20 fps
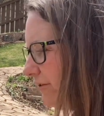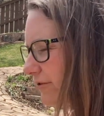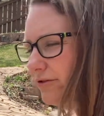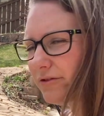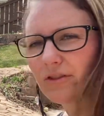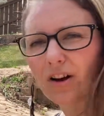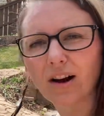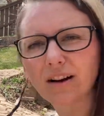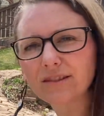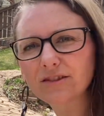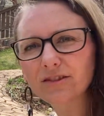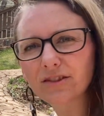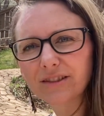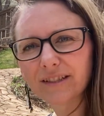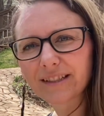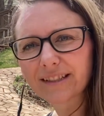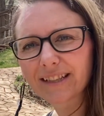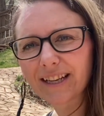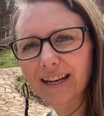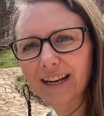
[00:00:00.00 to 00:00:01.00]
of lost our
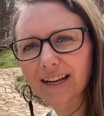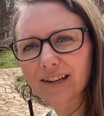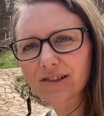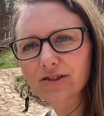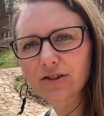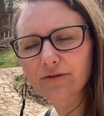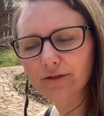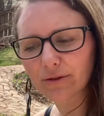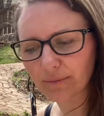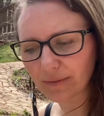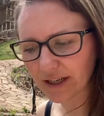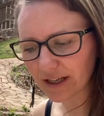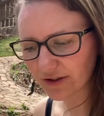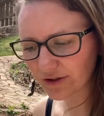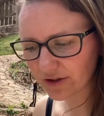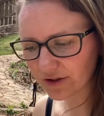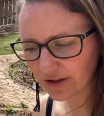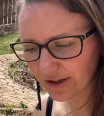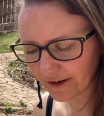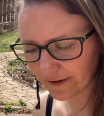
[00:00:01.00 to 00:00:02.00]
disconnection from
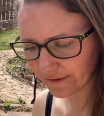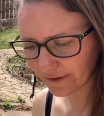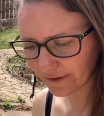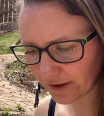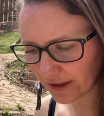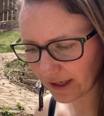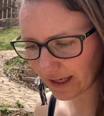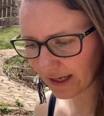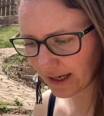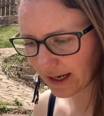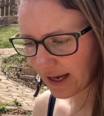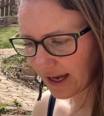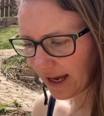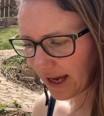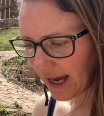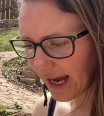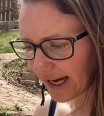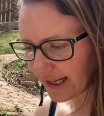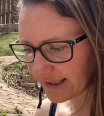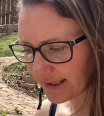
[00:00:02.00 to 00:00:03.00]
nature. And I like
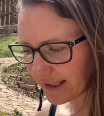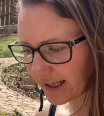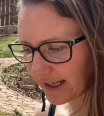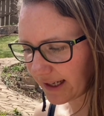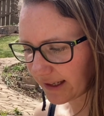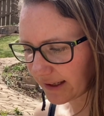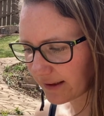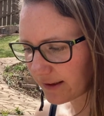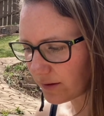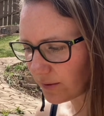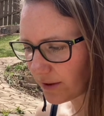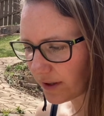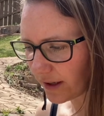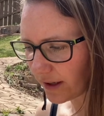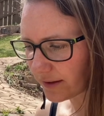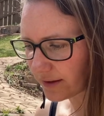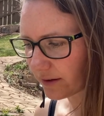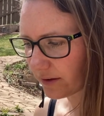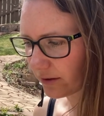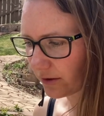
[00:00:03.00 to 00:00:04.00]
as kids, we
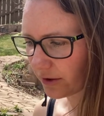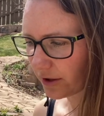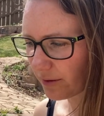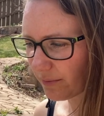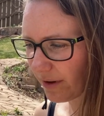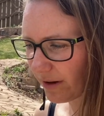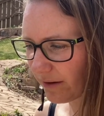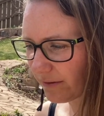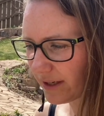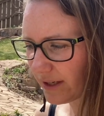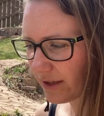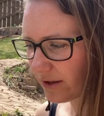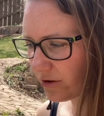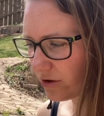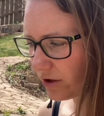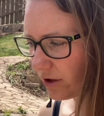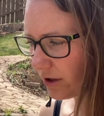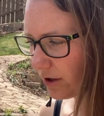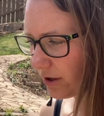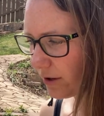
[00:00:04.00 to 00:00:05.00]
got to learn about
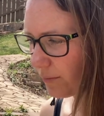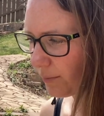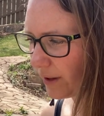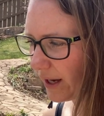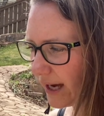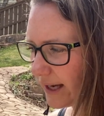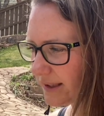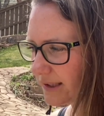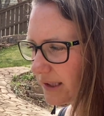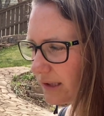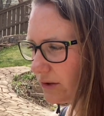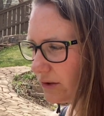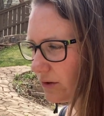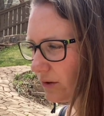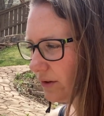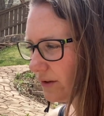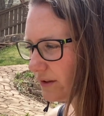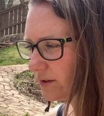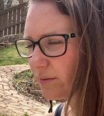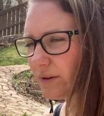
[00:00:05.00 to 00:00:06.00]
nature, but as
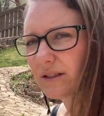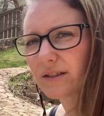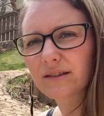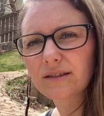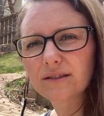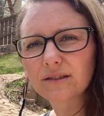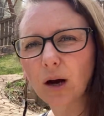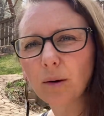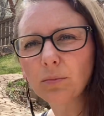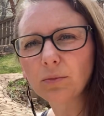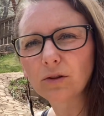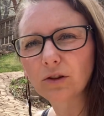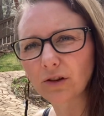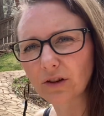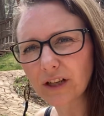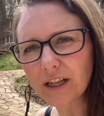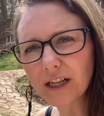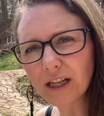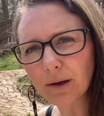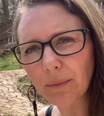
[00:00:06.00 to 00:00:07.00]
adults, we stopped
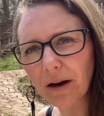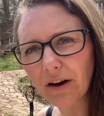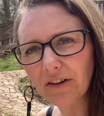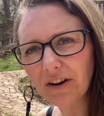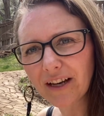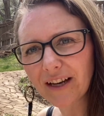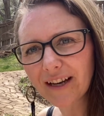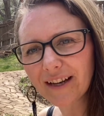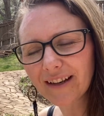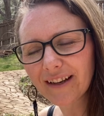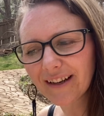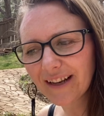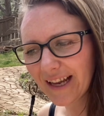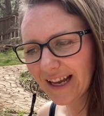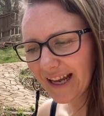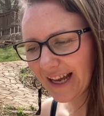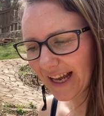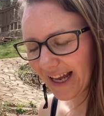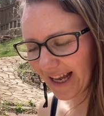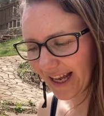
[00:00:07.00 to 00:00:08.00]
learning about it.
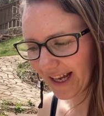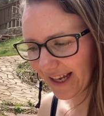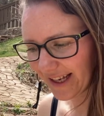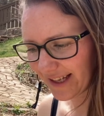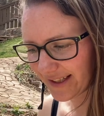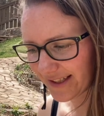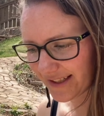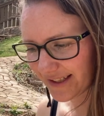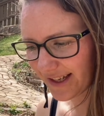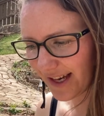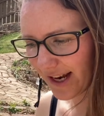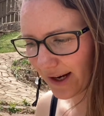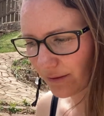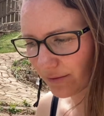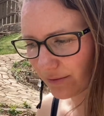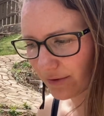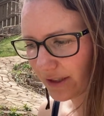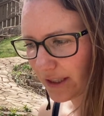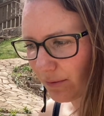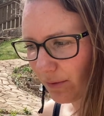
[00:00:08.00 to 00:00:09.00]
And I
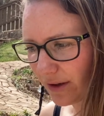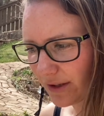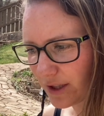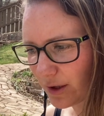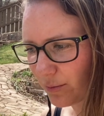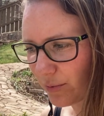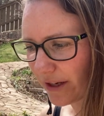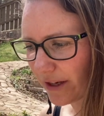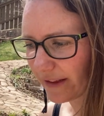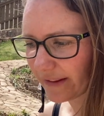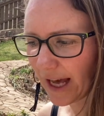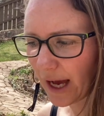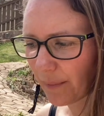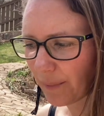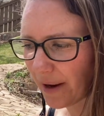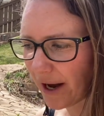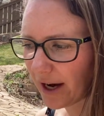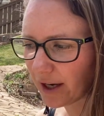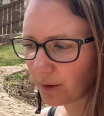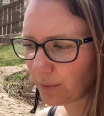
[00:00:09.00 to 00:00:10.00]
really want to bring that
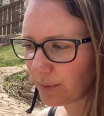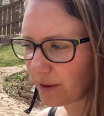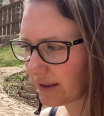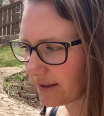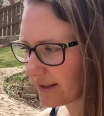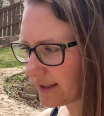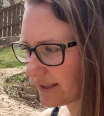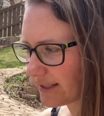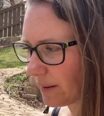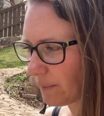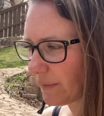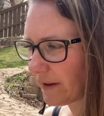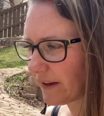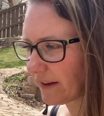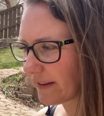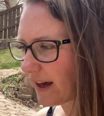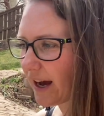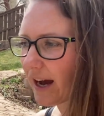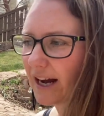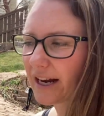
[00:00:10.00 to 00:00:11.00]
back because it's something
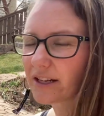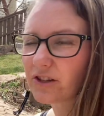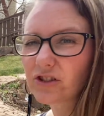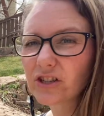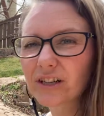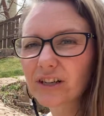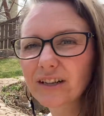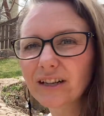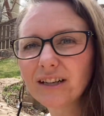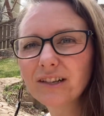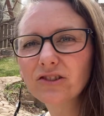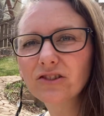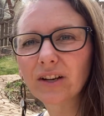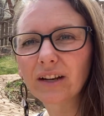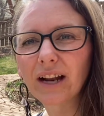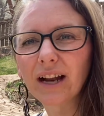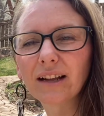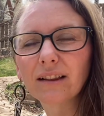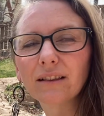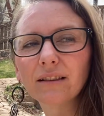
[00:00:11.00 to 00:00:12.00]
that I cherish
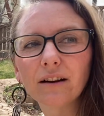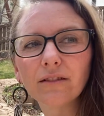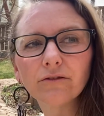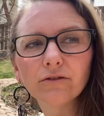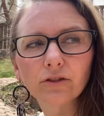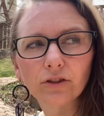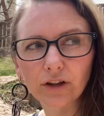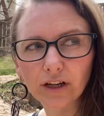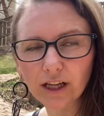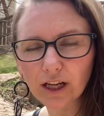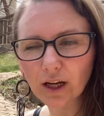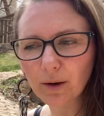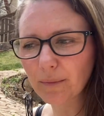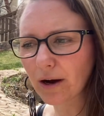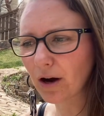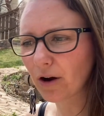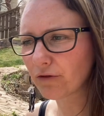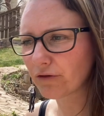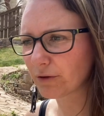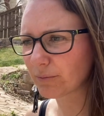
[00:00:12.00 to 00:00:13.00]
and I love learning
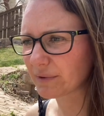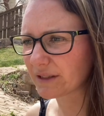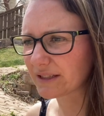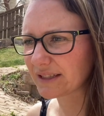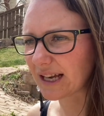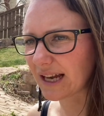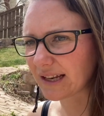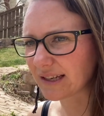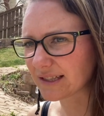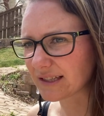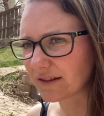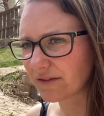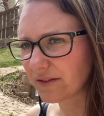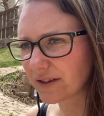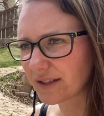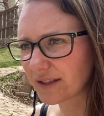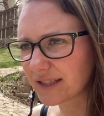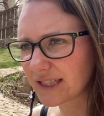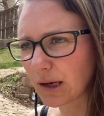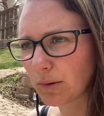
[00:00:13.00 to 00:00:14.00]
about from a
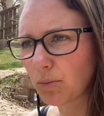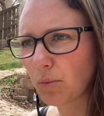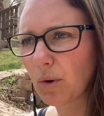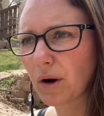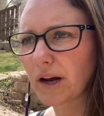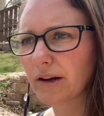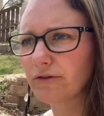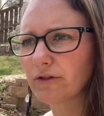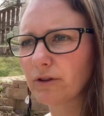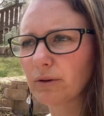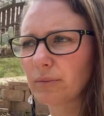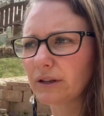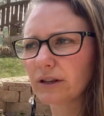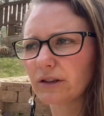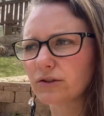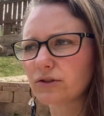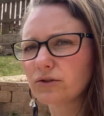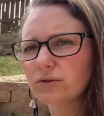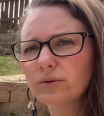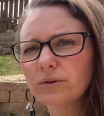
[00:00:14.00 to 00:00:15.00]
scientific standpoint, from an
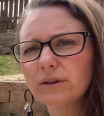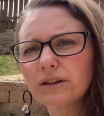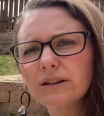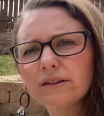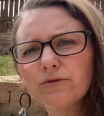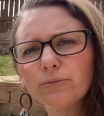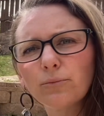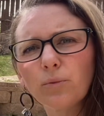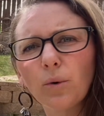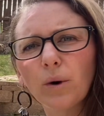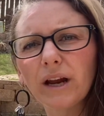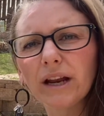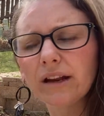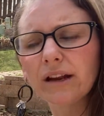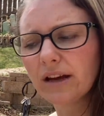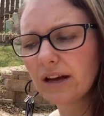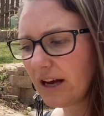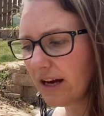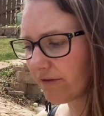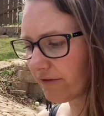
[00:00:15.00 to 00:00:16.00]
intuitive point,
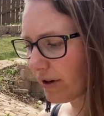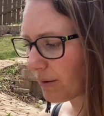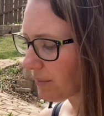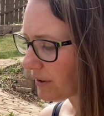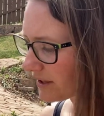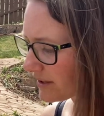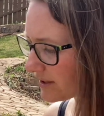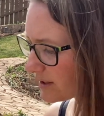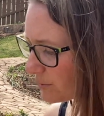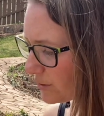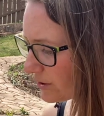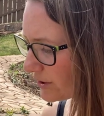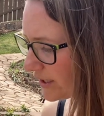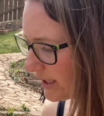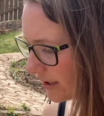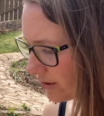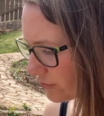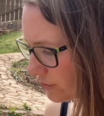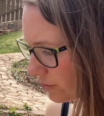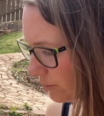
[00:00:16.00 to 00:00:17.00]
from an
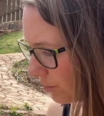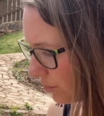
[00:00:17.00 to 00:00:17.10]
experiential